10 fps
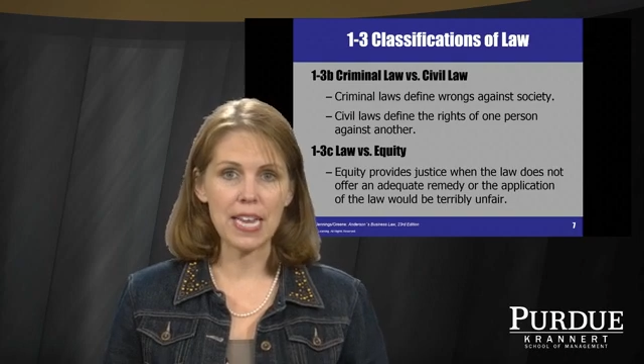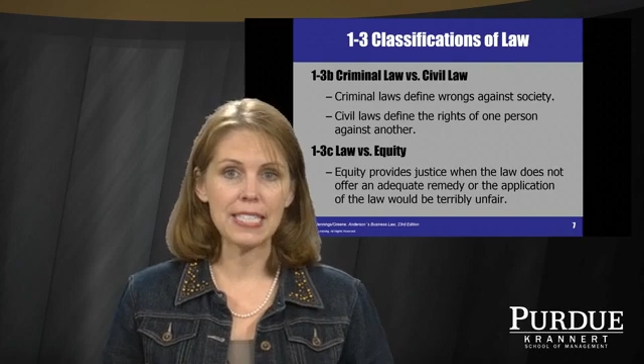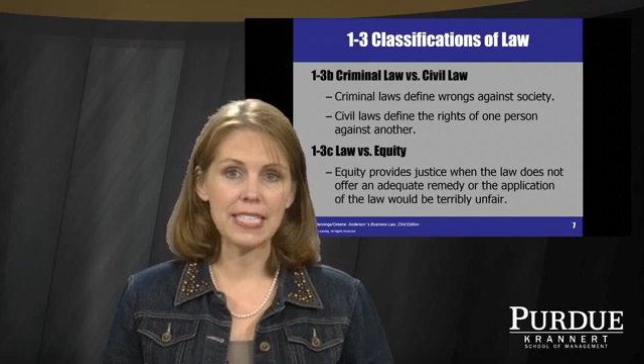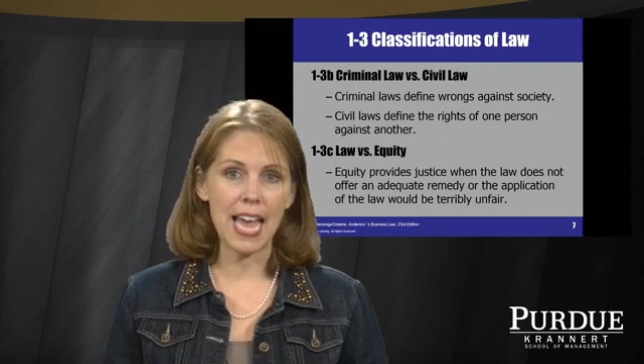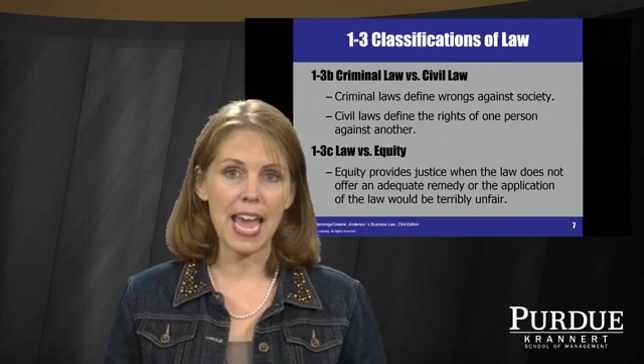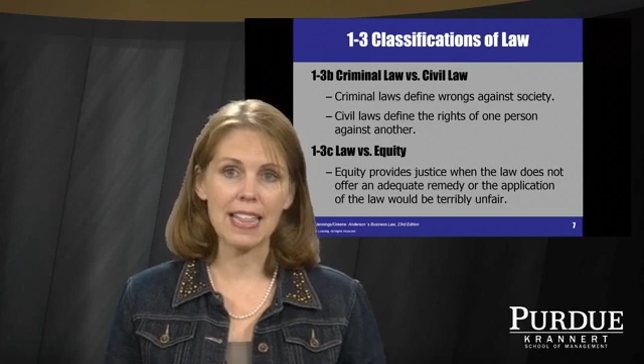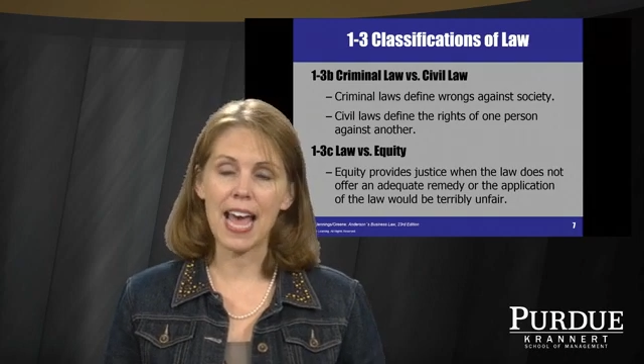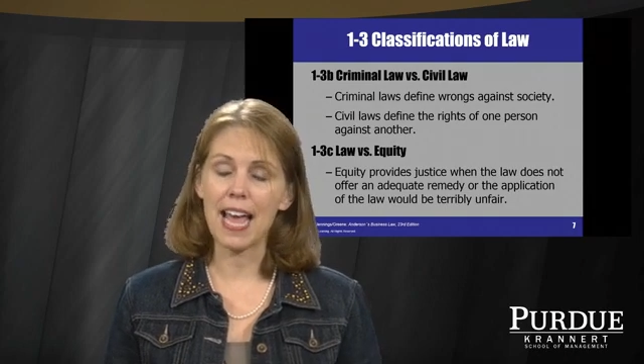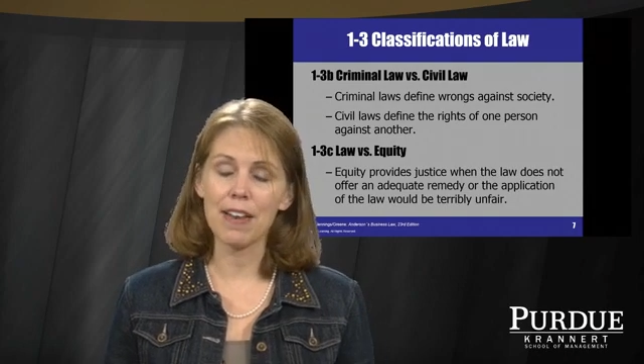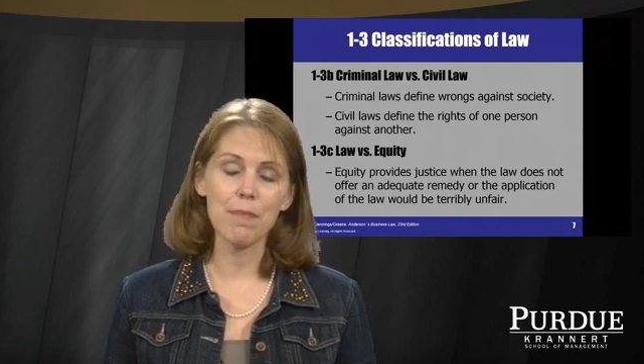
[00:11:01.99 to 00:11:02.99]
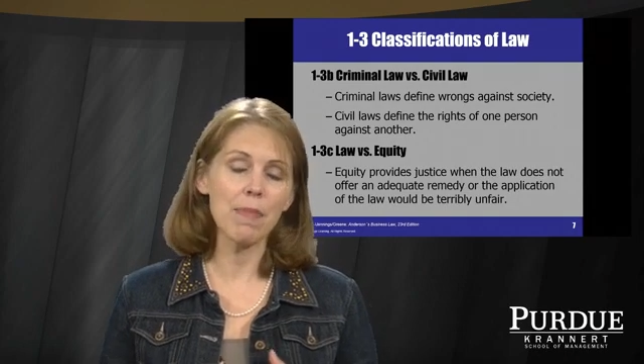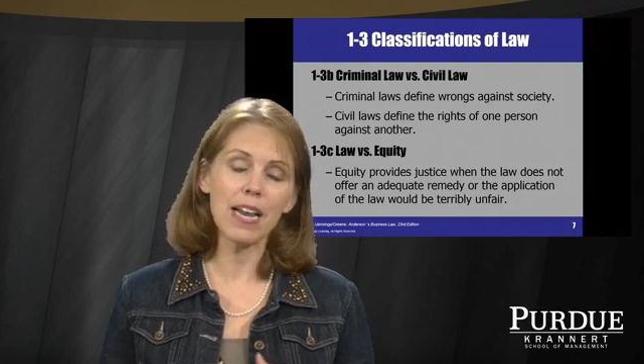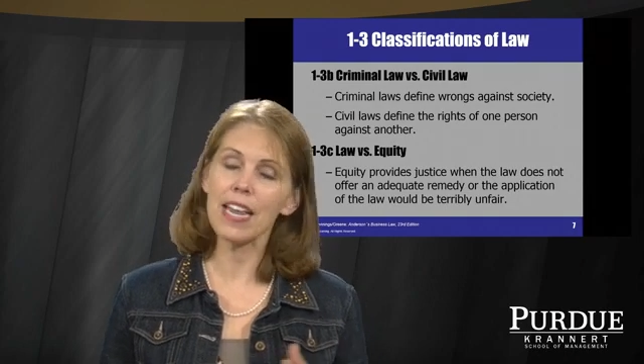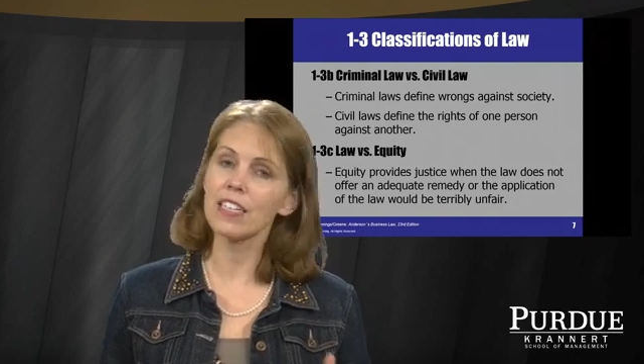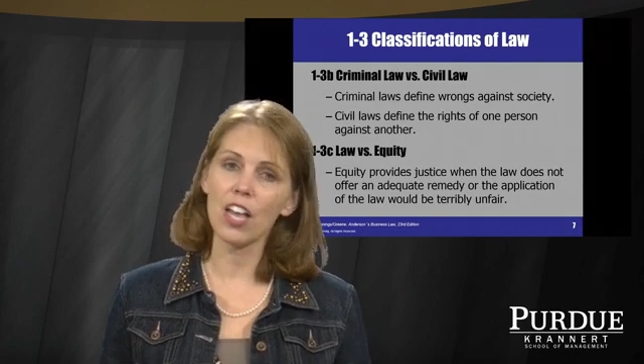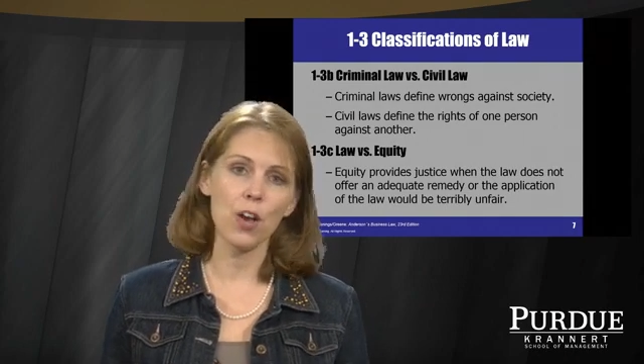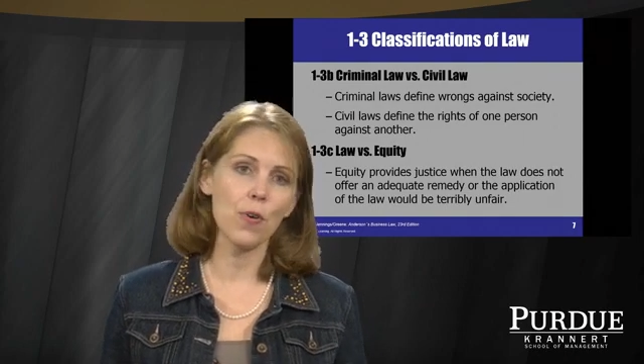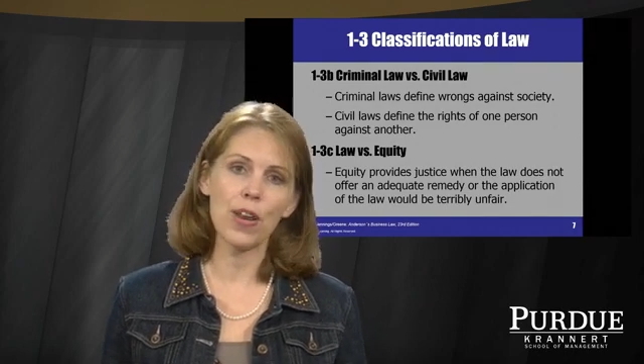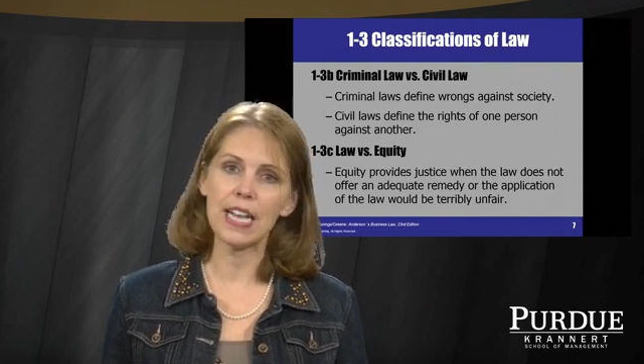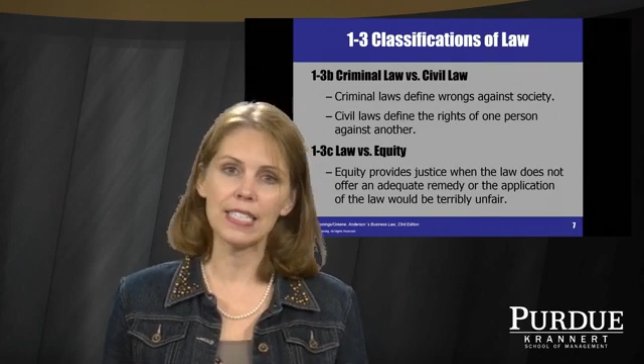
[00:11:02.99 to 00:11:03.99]
and say that money
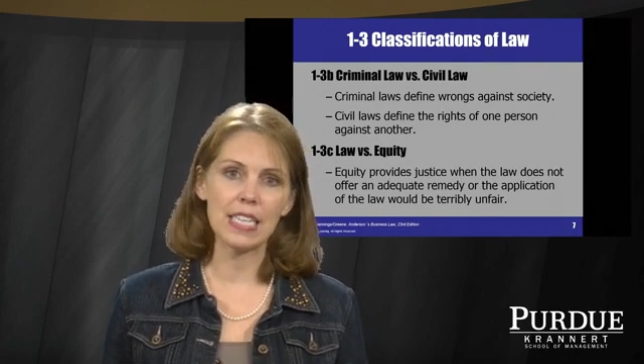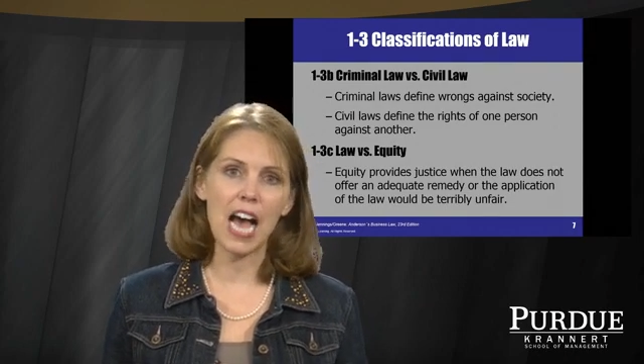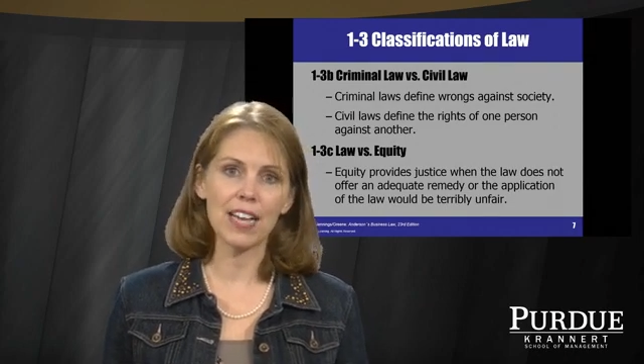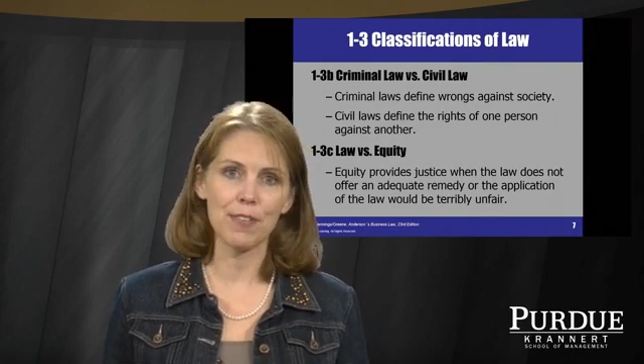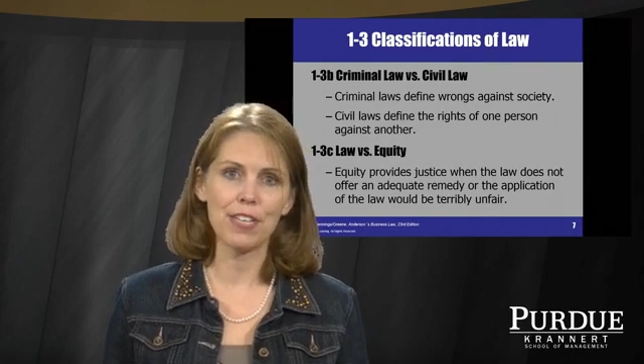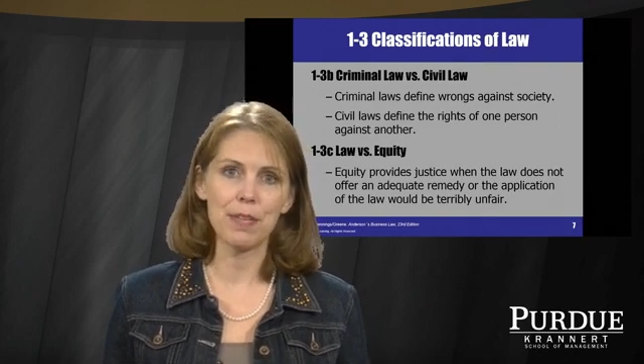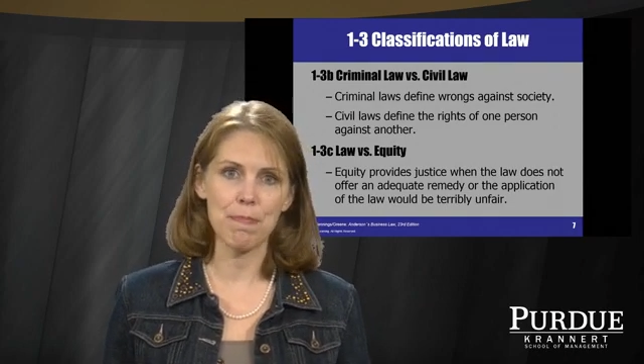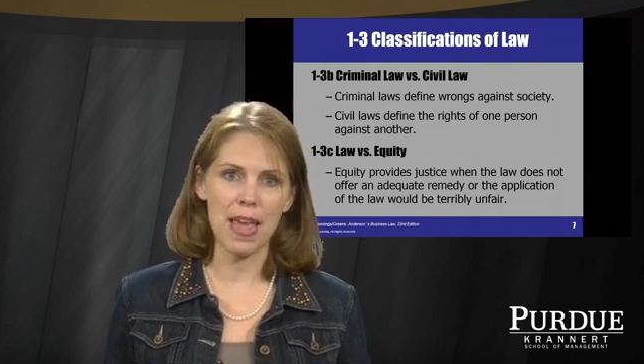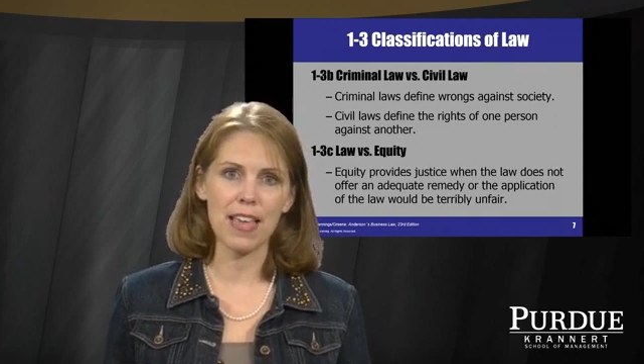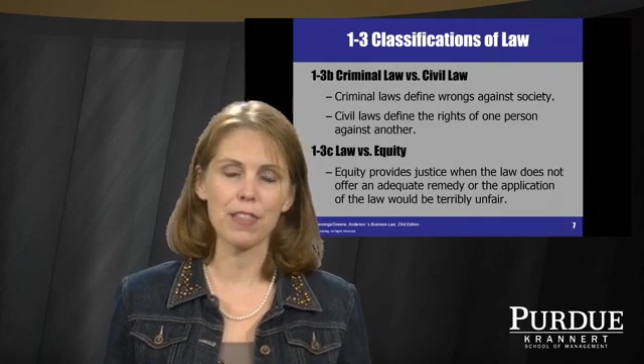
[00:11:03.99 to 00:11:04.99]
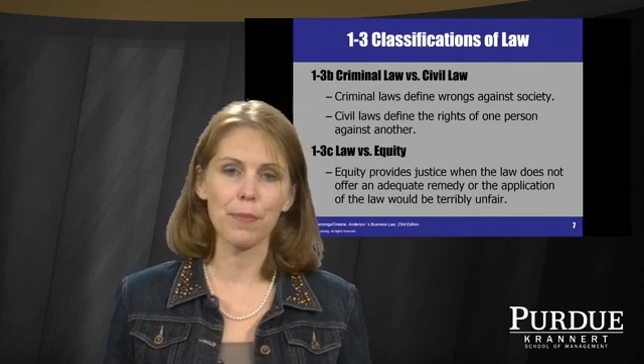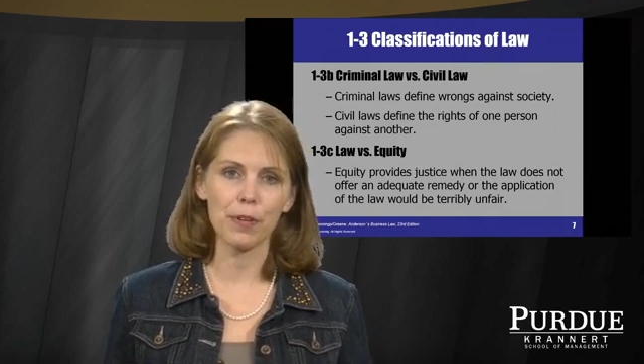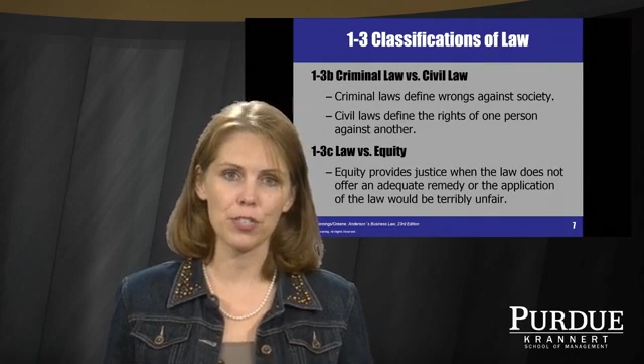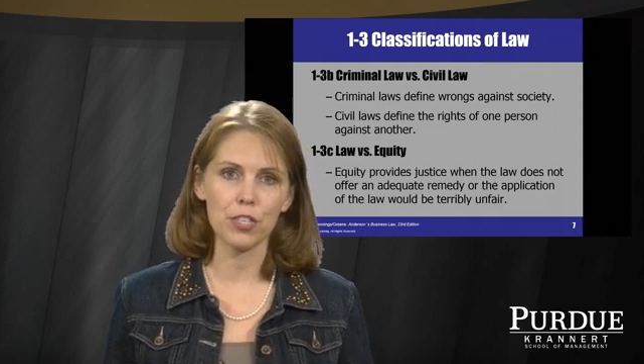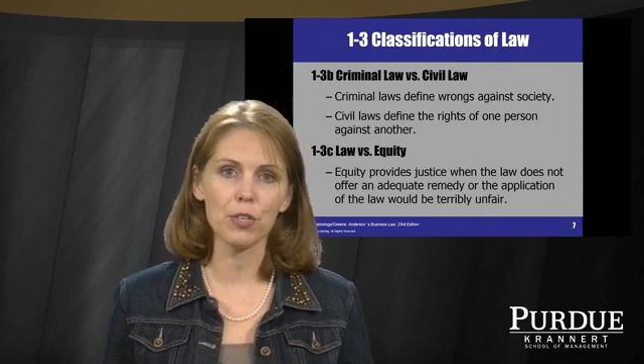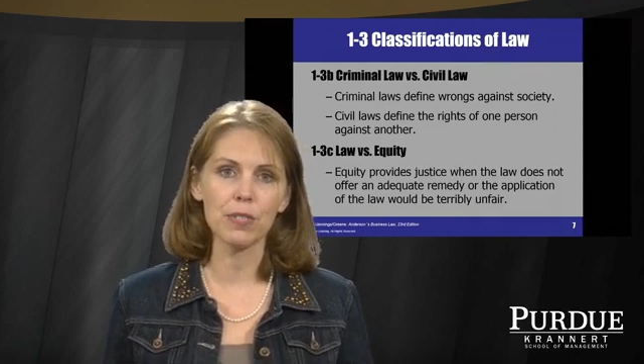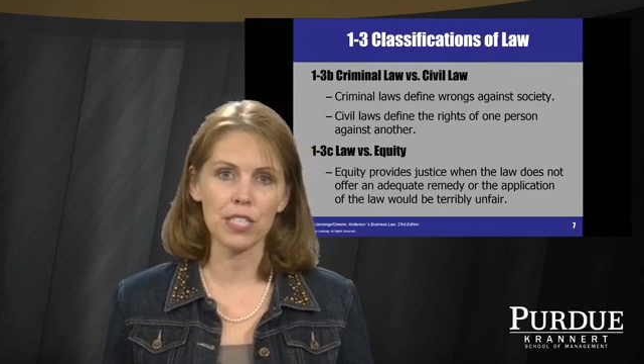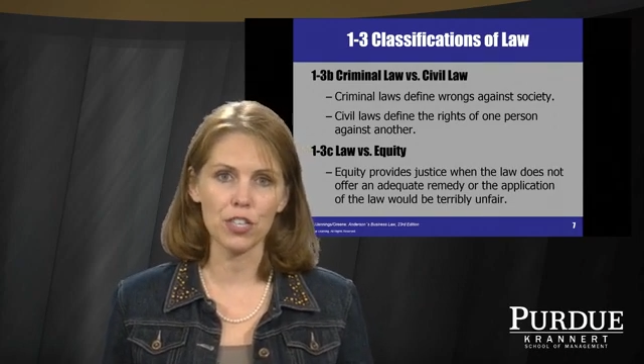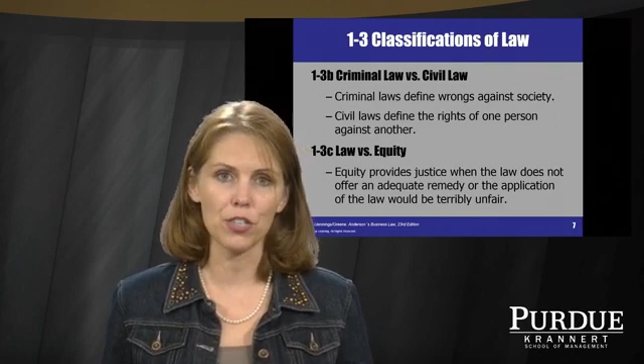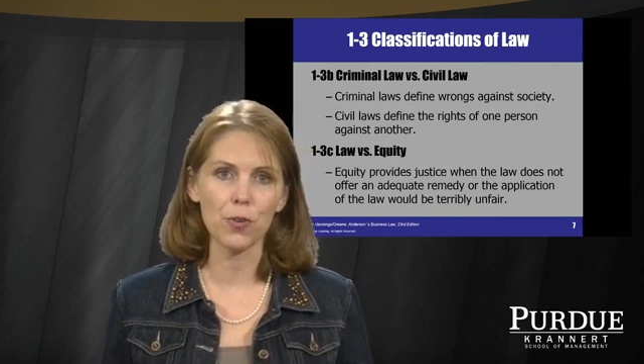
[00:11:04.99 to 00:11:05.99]
alone is not going to make the person who is
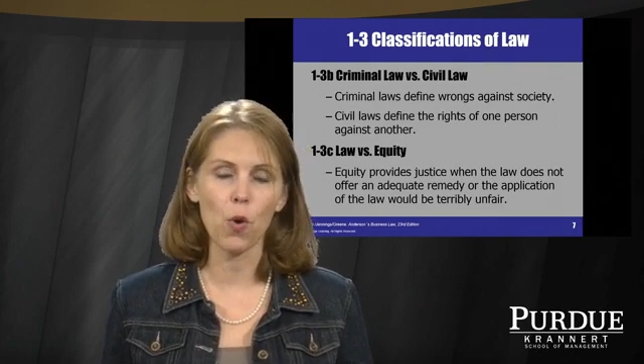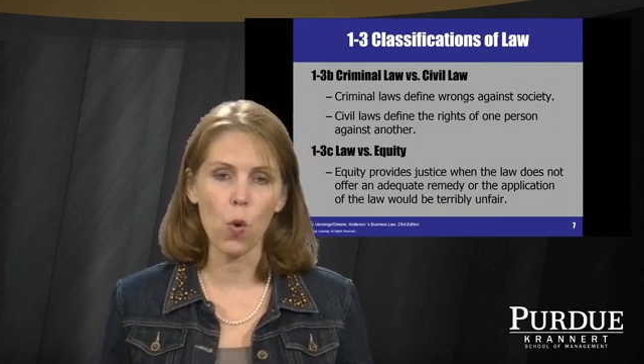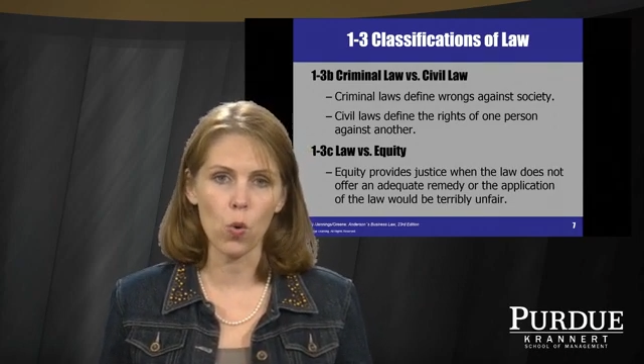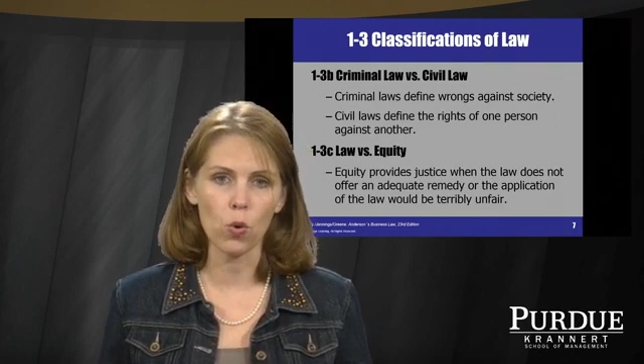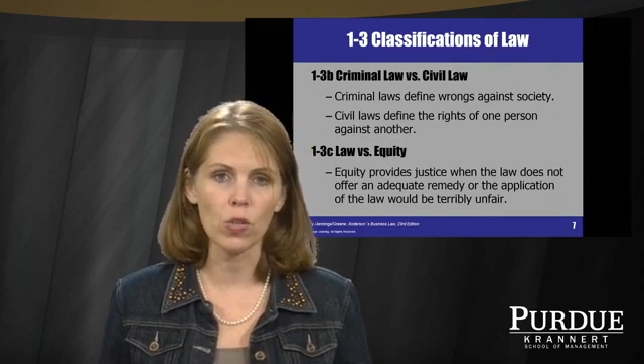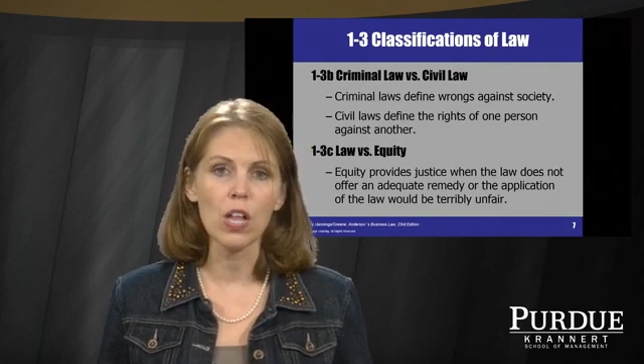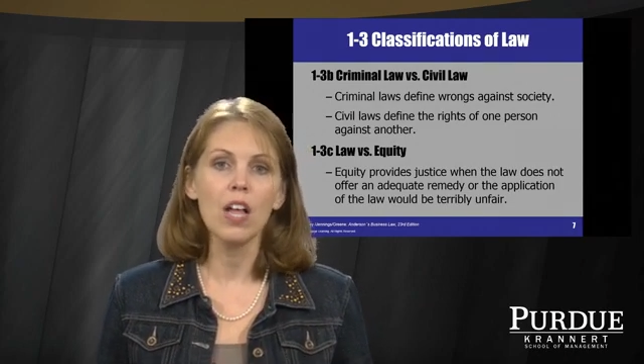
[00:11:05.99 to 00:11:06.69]
injured whole.